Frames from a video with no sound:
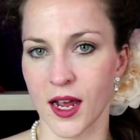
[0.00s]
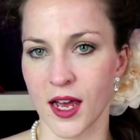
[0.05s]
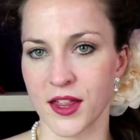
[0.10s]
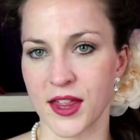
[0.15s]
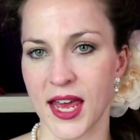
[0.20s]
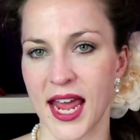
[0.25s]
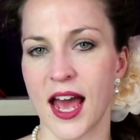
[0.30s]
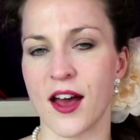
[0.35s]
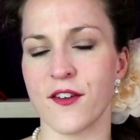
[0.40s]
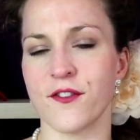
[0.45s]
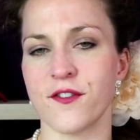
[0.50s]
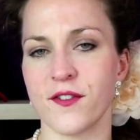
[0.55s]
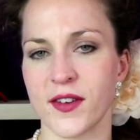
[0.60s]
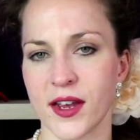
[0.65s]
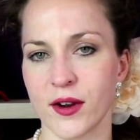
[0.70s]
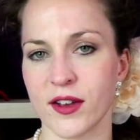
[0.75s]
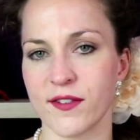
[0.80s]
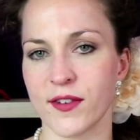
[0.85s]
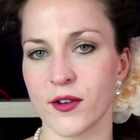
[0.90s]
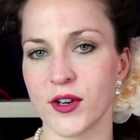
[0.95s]
They are
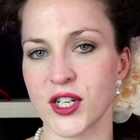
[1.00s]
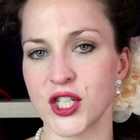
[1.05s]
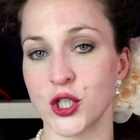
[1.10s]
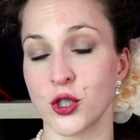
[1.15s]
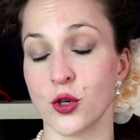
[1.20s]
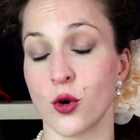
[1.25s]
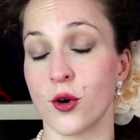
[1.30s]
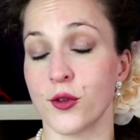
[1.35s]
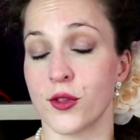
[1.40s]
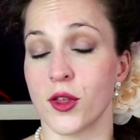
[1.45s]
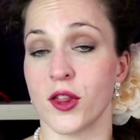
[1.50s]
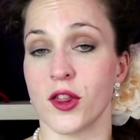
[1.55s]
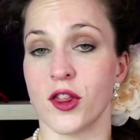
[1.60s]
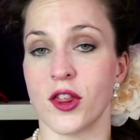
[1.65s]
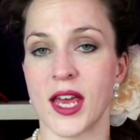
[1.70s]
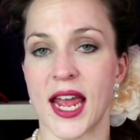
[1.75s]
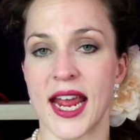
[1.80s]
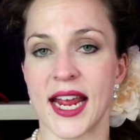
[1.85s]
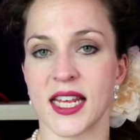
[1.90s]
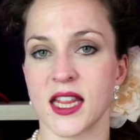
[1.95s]
very, very sure
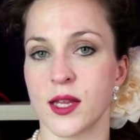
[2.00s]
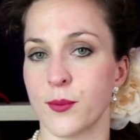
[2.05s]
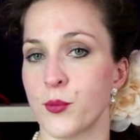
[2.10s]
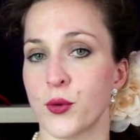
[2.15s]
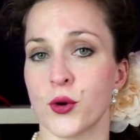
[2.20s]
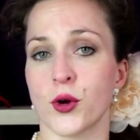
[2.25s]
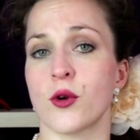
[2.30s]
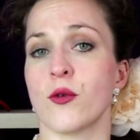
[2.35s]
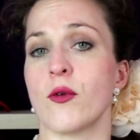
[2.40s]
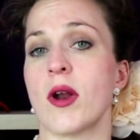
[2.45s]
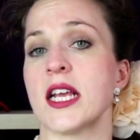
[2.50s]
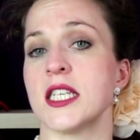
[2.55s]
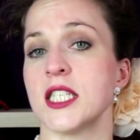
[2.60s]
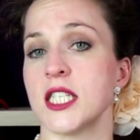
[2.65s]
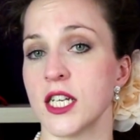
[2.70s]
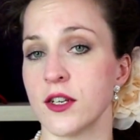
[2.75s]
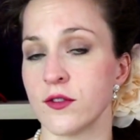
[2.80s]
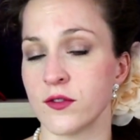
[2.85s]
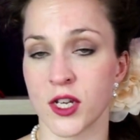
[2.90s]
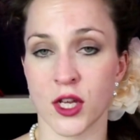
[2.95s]
that they, the
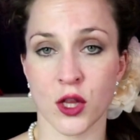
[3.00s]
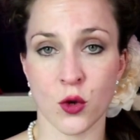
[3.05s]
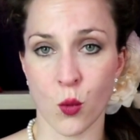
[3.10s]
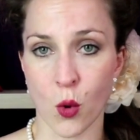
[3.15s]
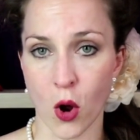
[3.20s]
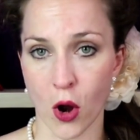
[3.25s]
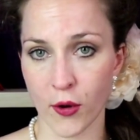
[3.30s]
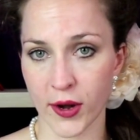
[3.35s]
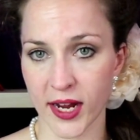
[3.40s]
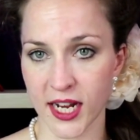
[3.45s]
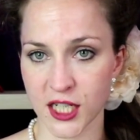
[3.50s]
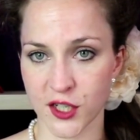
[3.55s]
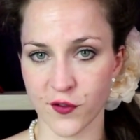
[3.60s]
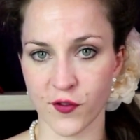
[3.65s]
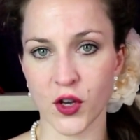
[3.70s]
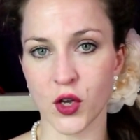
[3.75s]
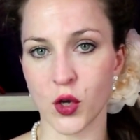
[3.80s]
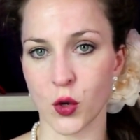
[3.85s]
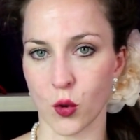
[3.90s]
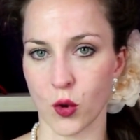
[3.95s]
progressives, are the warriors
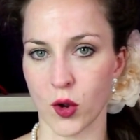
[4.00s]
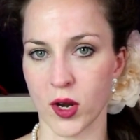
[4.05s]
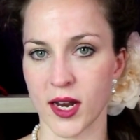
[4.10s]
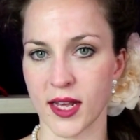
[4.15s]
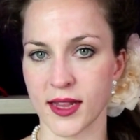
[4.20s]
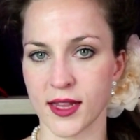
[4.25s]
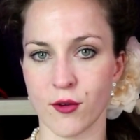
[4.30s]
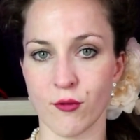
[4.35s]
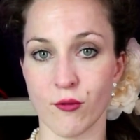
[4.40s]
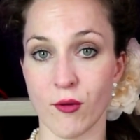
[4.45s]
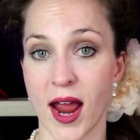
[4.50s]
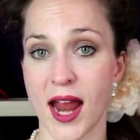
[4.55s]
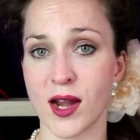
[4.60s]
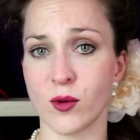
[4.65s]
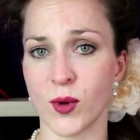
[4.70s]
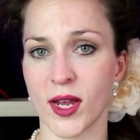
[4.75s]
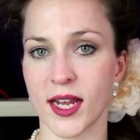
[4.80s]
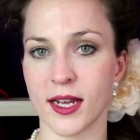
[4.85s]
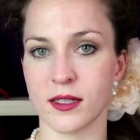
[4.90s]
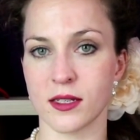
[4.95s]
for good and that
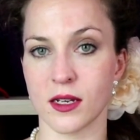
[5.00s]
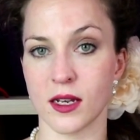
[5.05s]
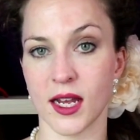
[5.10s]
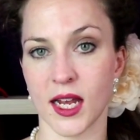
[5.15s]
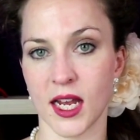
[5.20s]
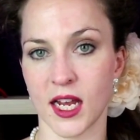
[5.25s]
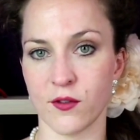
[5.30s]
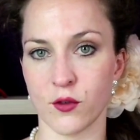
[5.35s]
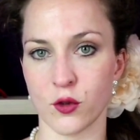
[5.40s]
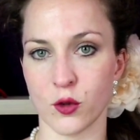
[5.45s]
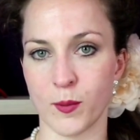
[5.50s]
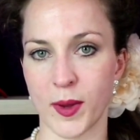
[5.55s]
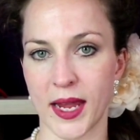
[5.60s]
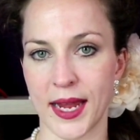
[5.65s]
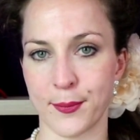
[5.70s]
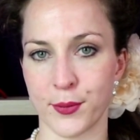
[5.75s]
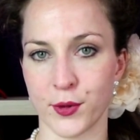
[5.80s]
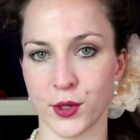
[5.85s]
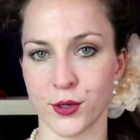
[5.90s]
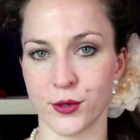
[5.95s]
right wingers are evil
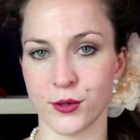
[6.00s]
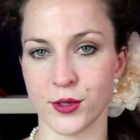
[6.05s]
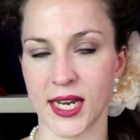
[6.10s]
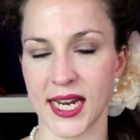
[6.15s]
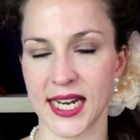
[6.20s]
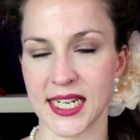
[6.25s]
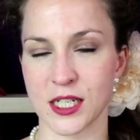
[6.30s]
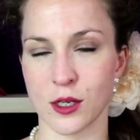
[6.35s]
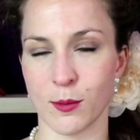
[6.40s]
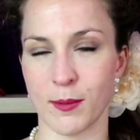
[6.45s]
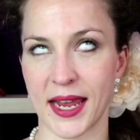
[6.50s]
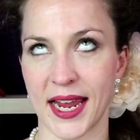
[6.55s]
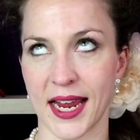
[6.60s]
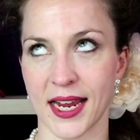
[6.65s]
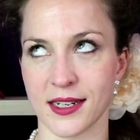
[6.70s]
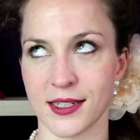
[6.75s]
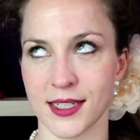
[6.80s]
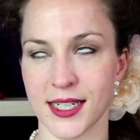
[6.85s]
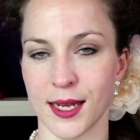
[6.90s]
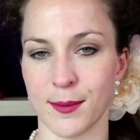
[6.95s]
people who need to
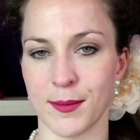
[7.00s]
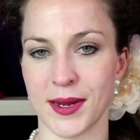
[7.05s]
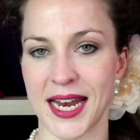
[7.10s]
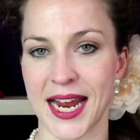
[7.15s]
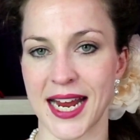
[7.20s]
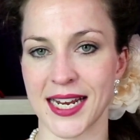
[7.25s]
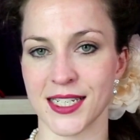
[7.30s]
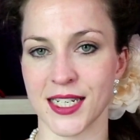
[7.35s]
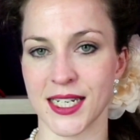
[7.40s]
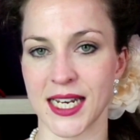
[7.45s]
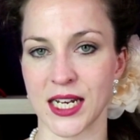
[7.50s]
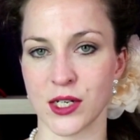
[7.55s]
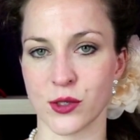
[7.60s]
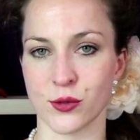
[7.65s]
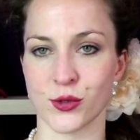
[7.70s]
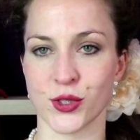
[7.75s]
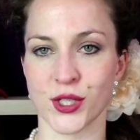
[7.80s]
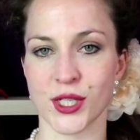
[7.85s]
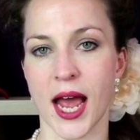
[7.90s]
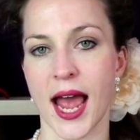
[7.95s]
be intimidated
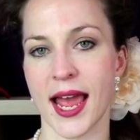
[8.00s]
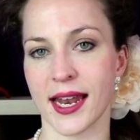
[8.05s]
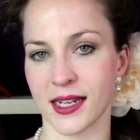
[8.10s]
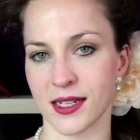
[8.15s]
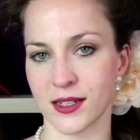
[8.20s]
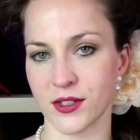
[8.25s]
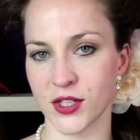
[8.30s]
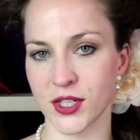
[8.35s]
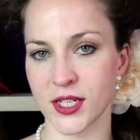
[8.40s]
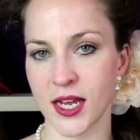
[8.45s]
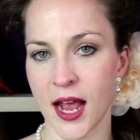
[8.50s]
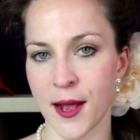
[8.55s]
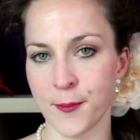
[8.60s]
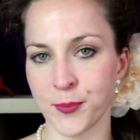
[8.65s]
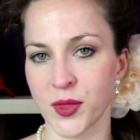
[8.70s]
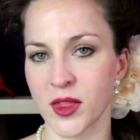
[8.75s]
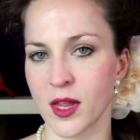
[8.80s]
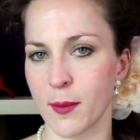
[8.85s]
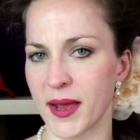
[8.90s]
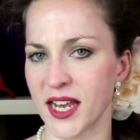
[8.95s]
into silence.
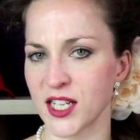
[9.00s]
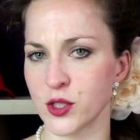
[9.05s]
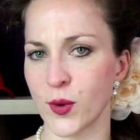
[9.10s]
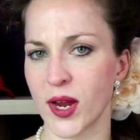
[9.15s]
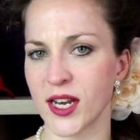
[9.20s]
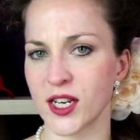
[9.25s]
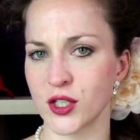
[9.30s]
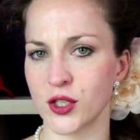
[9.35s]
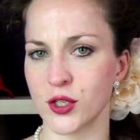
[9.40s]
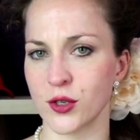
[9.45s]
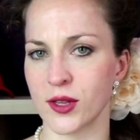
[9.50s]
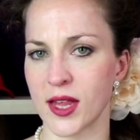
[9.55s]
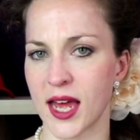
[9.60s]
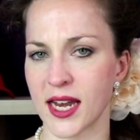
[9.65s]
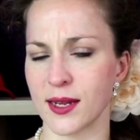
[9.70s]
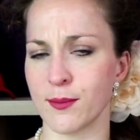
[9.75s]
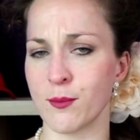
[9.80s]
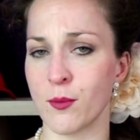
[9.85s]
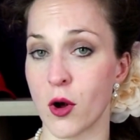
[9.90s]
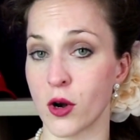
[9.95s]
The best way to do
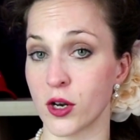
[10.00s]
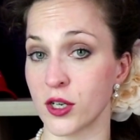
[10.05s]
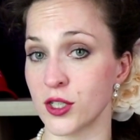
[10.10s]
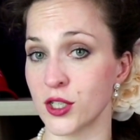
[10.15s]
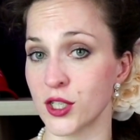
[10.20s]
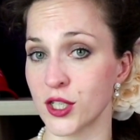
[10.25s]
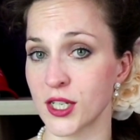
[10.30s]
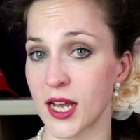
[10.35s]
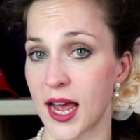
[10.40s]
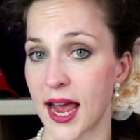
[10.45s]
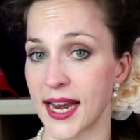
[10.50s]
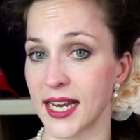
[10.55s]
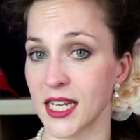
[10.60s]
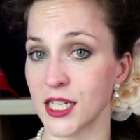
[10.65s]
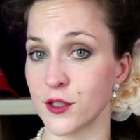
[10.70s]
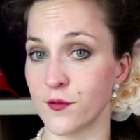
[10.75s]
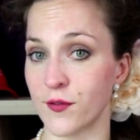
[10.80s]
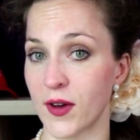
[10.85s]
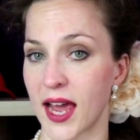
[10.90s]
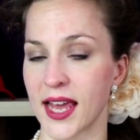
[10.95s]
that in modern society
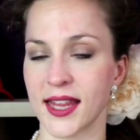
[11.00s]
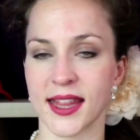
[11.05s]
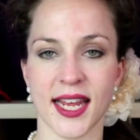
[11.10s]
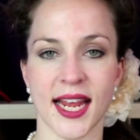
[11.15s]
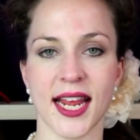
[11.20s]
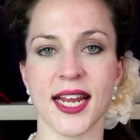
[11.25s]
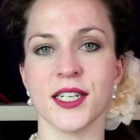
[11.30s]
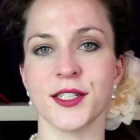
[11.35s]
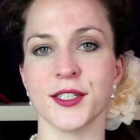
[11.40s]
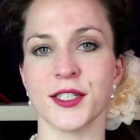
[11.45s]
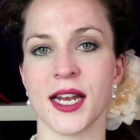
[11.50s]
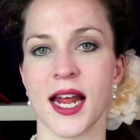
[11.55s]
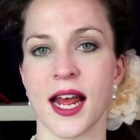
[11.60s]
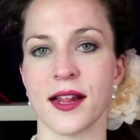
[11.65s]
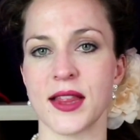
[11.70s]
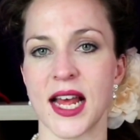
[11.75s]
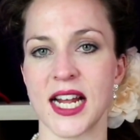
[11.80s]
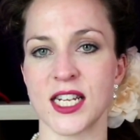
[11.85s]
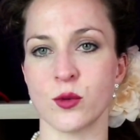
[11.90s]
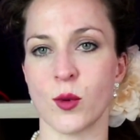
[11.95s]
is via the
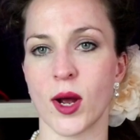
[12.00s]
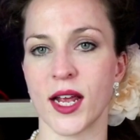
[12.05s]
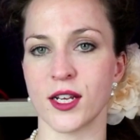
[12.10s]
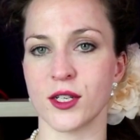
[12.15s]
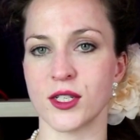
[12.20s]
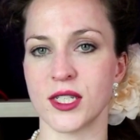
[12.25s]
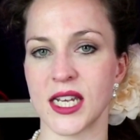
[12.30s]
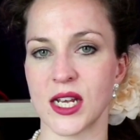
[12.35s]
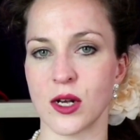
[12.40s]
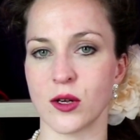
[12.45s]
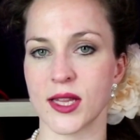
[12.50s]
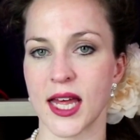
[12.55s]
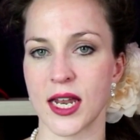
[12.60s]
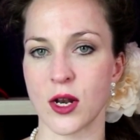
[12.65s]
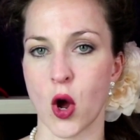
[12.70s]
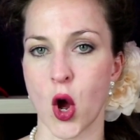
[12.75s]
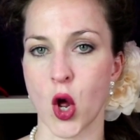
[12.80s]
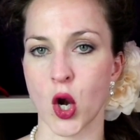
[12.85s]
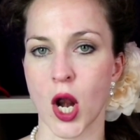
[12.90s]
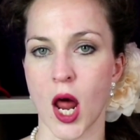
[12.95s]
internet. That's why you see all that
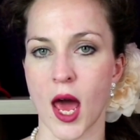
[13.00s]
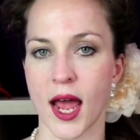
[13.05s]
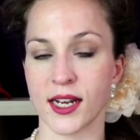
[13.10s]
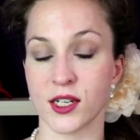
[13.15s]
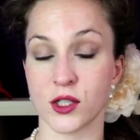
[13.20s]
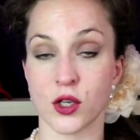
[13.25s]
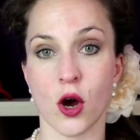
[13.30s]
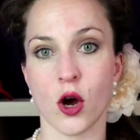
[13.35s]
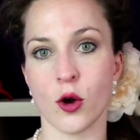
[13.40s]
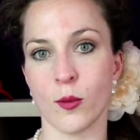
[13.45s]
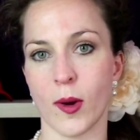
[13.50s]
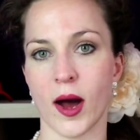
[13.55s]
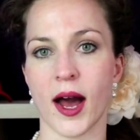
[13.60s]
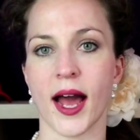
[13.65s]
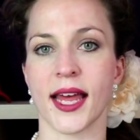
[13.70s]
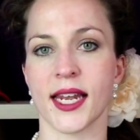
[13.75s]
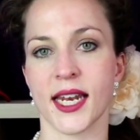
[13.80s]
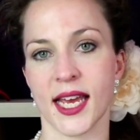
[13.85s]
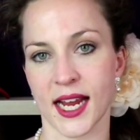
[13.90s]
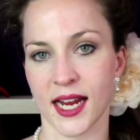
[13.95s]
online
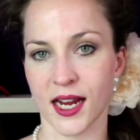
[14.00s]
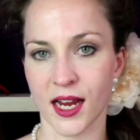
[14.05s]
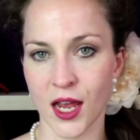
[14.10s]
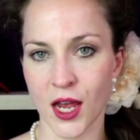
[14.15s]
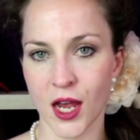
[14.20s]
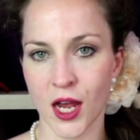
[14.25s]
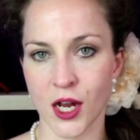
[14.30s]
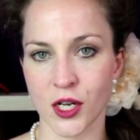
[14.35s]
dogpiling.